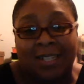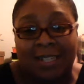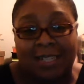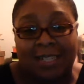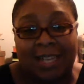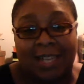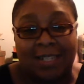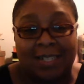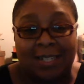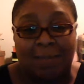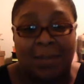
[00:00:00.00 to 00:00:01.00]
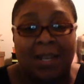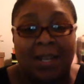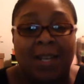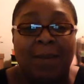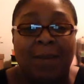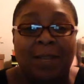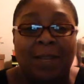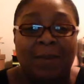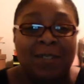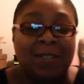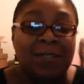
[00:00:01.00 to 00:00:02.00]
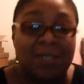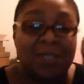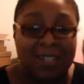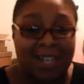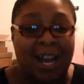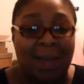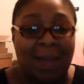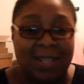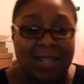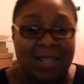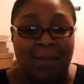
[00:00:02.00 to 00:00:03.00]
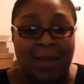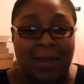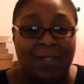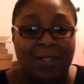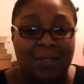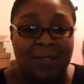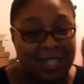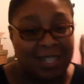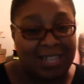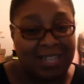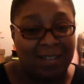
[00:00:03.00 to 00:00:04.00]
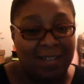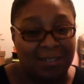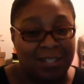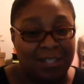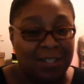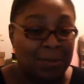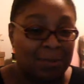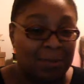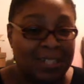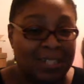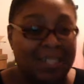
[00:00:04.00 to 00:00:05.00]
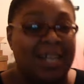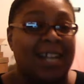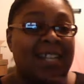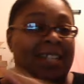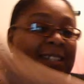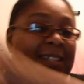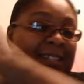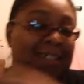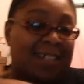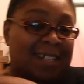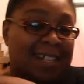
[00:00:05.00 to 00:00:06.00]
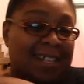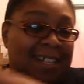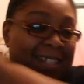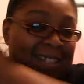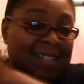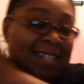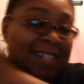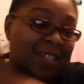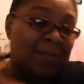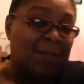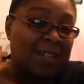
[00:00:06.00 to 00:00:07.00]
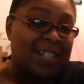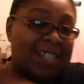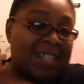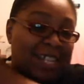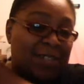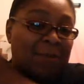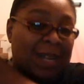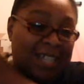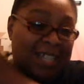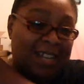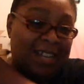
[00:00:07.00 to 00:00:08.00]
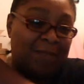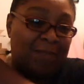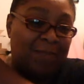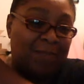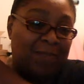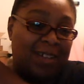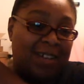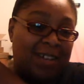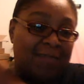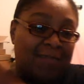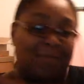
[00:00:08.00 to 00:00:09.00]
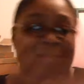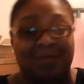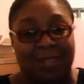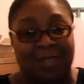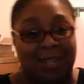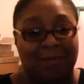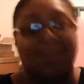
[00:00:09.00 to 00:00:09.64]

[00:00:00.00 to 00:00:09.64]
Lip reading: Can't sleep. But anyway, so you see the hot mess in the back. So you got the soaps on this side and the disorganization right there. Okay, yeah.